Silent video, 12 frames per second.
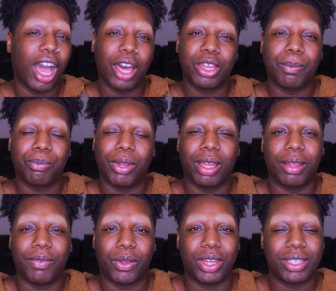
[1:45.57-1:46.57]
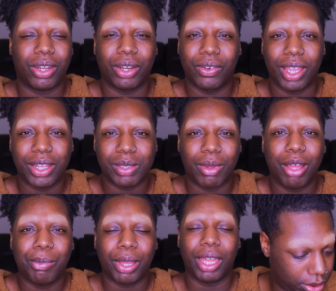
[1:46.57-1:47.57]
other uh, foundations that are great as
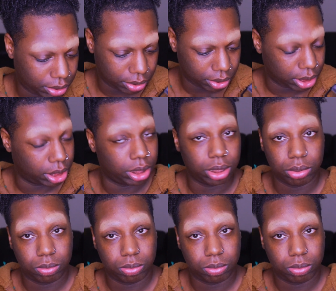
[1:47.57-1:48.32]
well, but I mean,